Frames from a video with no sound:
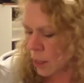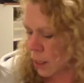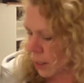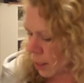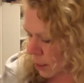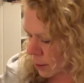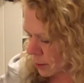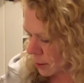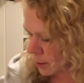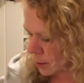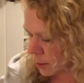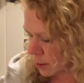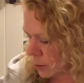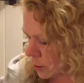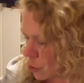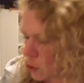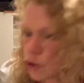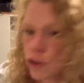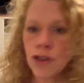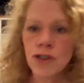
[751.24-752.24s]
I got
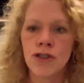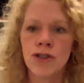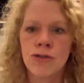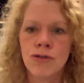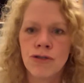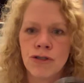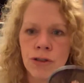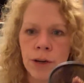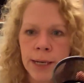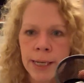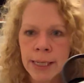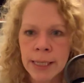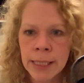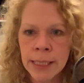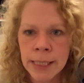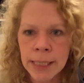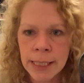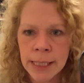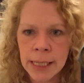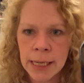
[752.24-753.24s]
these two
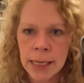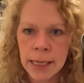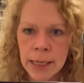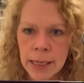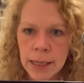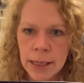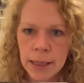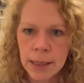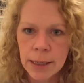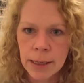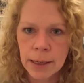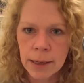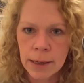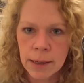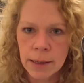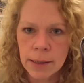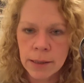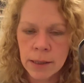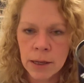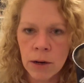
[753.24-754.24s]
trays.
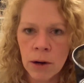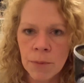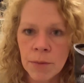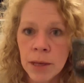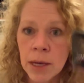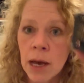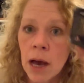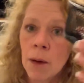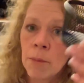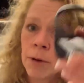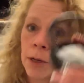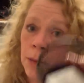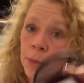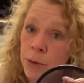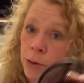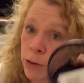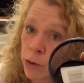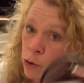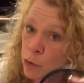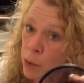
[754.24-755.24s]
So I'm thinking I'm gonna
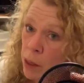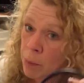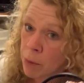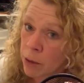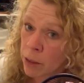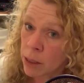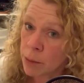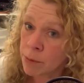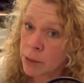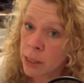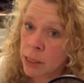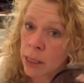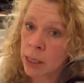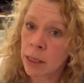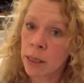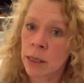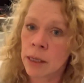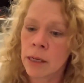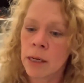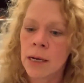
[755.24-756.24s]
put those paper clips in
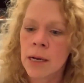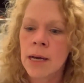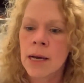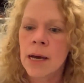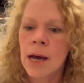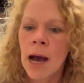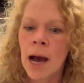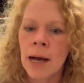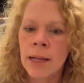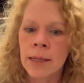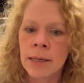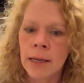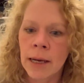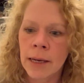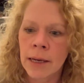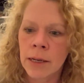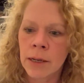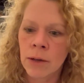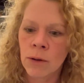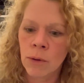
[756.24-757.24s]
here and then I
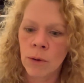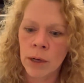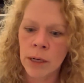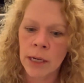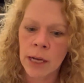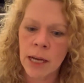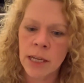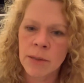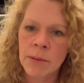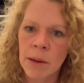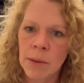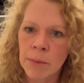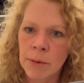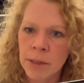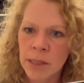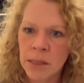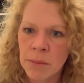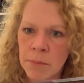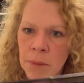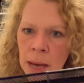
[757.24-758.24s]
can organize, maybe
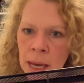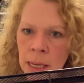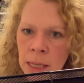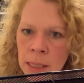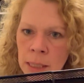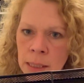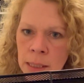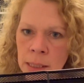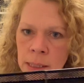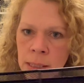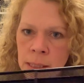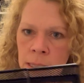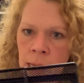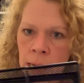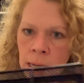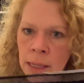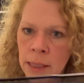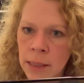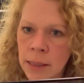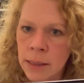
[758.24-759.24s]
put some pens
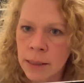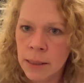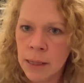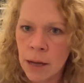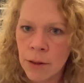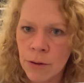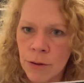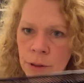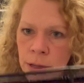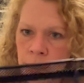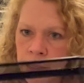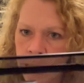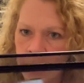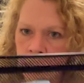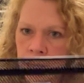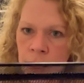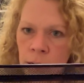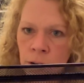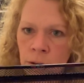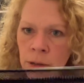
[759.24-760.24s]
and other things
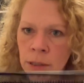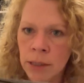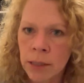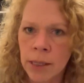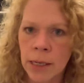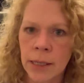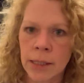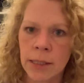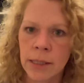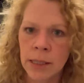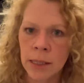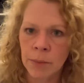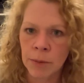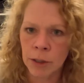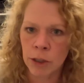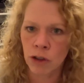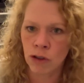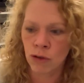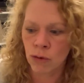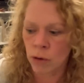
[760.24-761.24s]
in here and like stick them
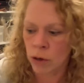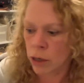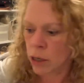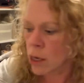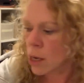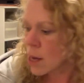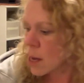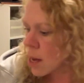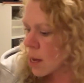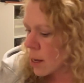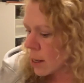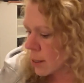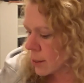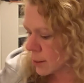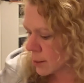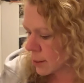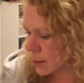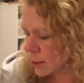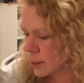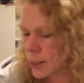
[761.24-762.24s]
in the drawer.
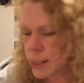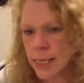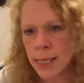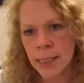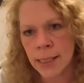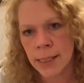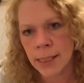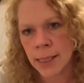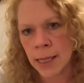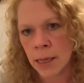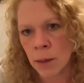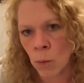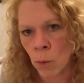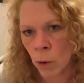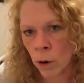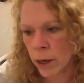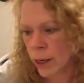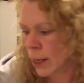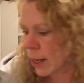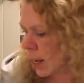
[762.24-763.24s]
Because the desk that I'm
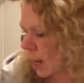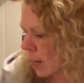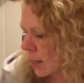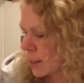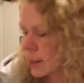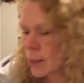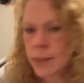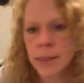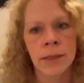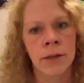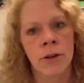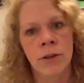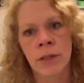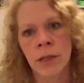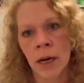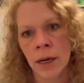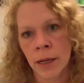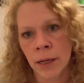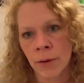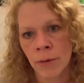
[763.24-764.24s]
working at is in our
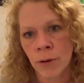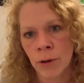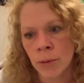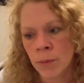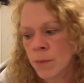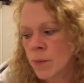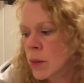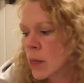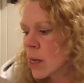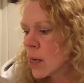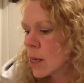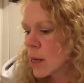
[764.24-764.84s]
dining room.